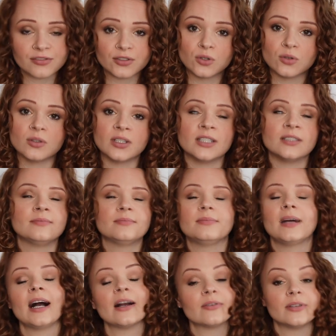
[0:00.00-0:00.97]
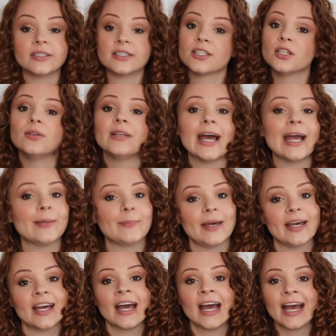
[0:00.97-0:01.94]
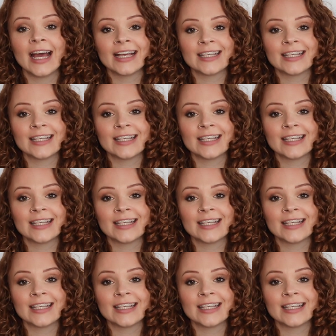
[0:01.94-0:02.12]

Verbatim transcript: forward, backwards, you name it.